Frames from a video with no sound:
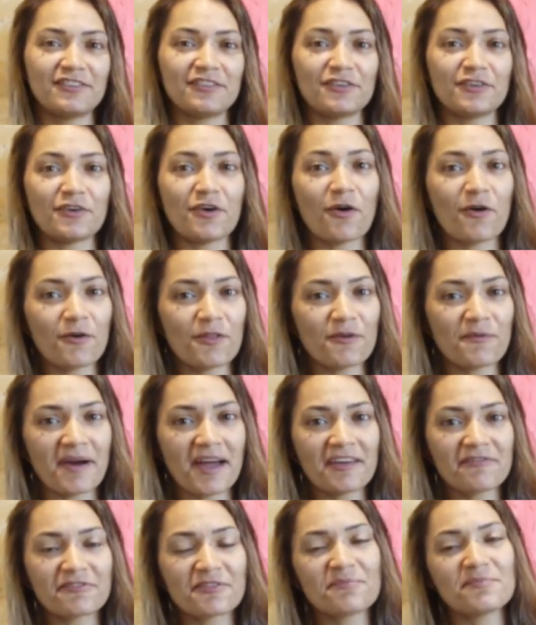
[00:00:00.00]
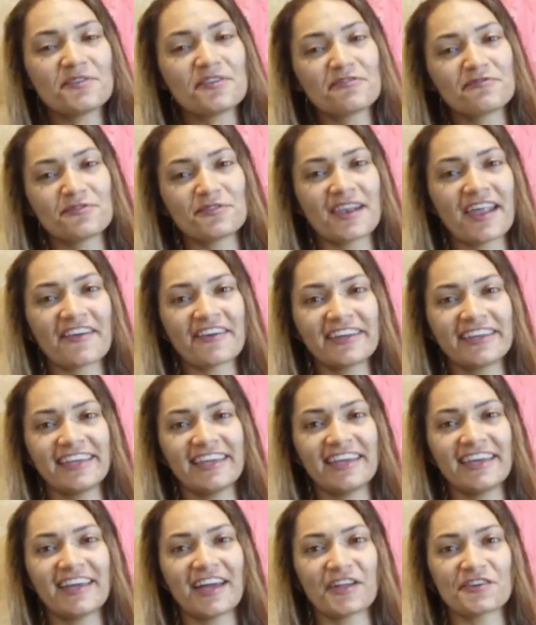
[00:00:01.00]
to you all the way from beautiful
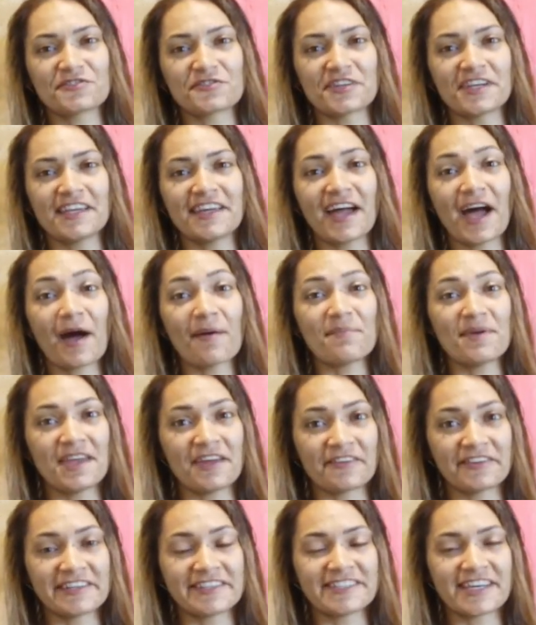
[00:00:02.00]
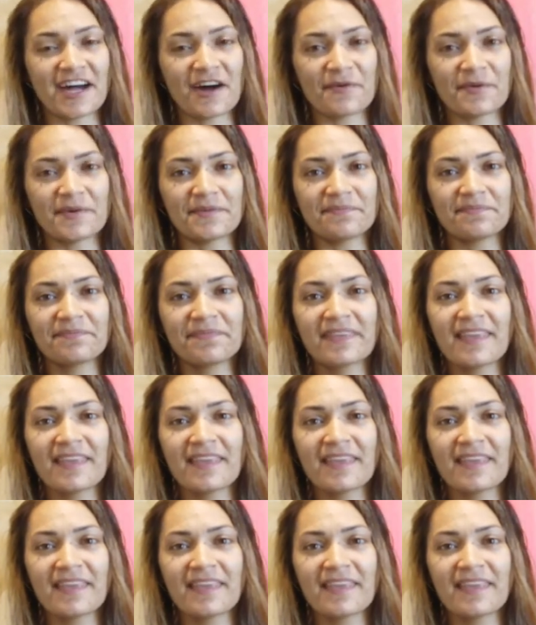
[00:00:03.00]
Larrakia country up here in Darwin.